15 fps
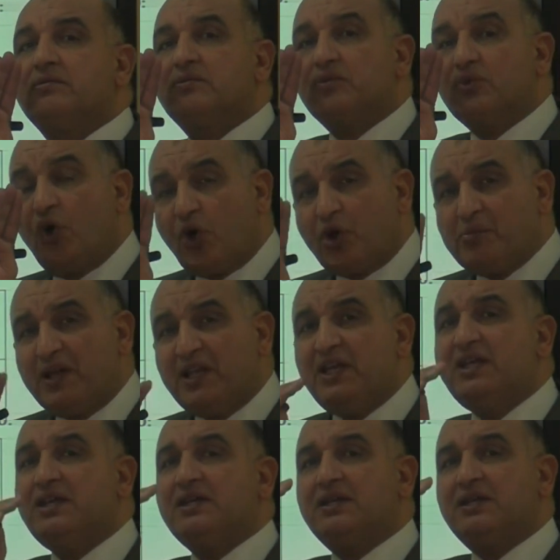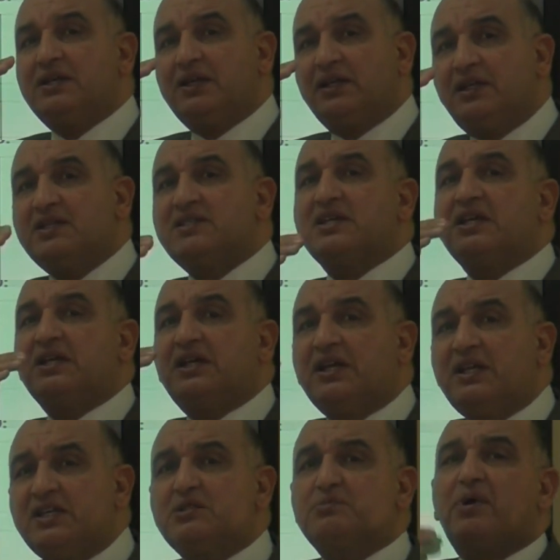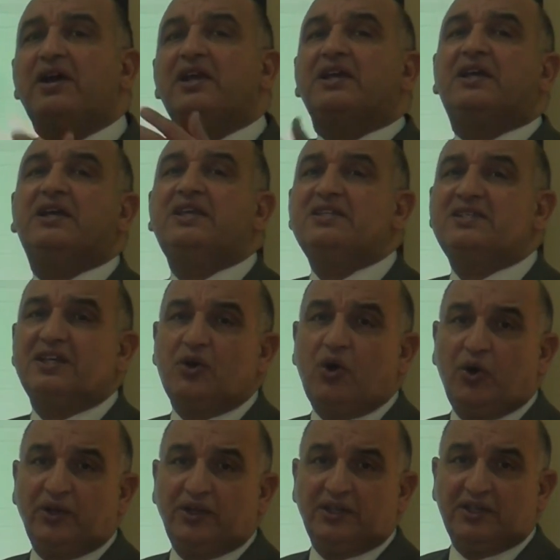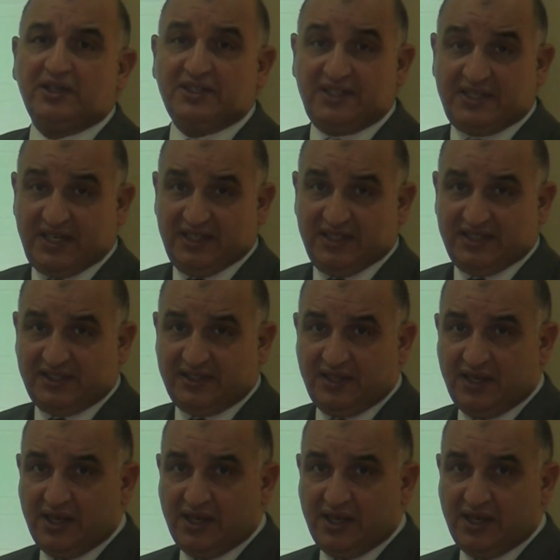Normally, it is increased by increasing on sales,